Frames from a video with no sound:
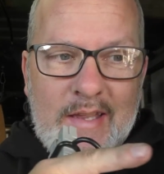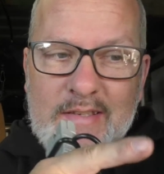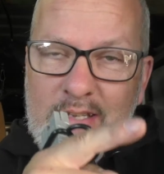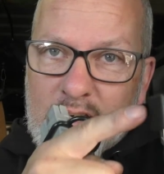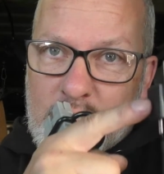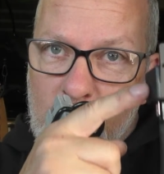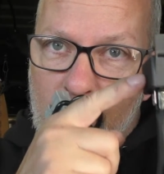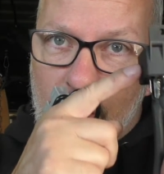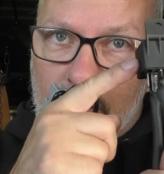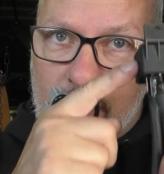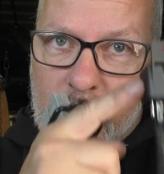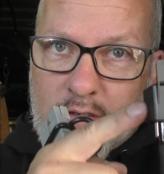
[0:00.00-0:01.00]
it's going to turn
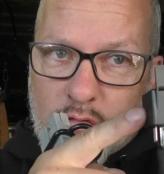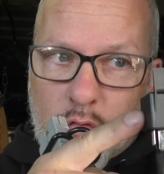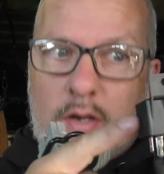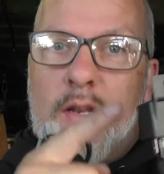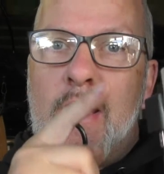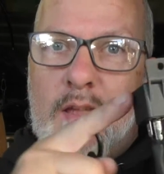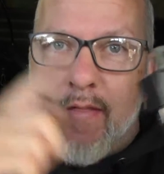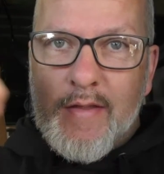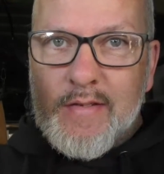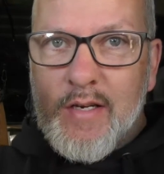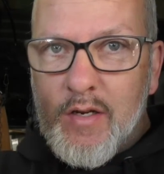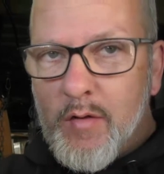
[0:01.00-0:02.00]
on this relay and
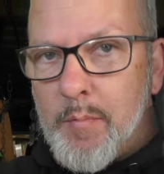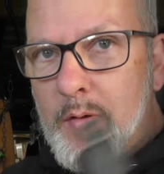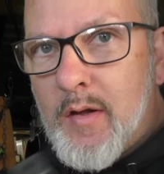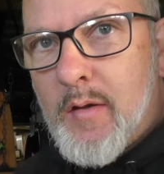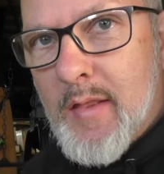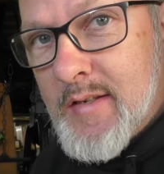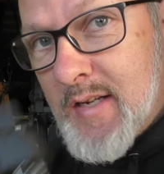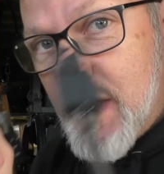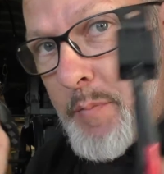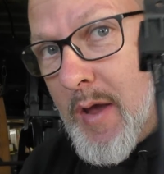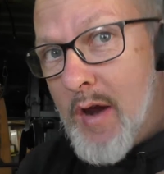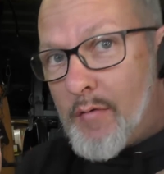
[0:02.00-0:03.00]
that's going
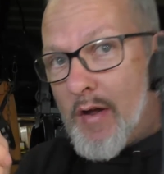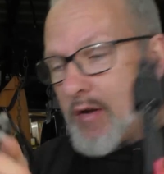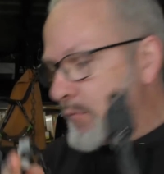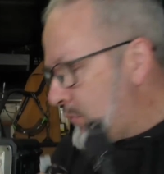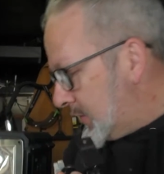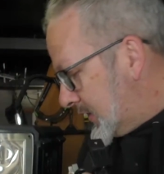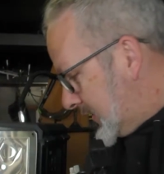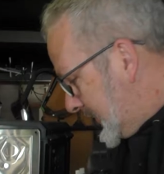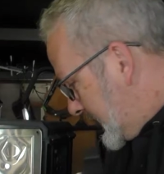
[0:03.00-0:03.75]
to power our compressor.